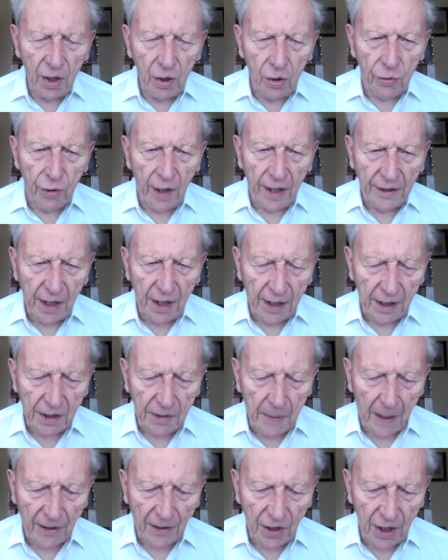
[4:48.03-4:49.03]
Great
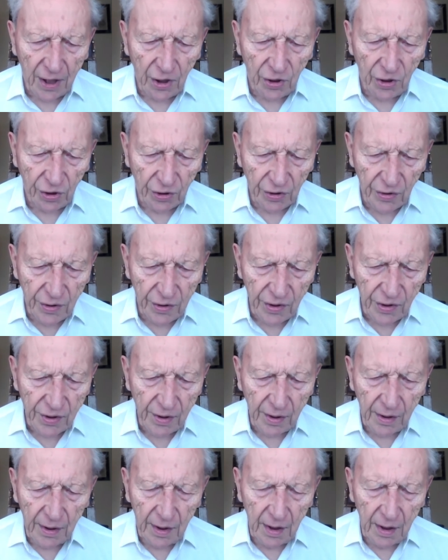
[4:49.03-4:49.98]
Expectations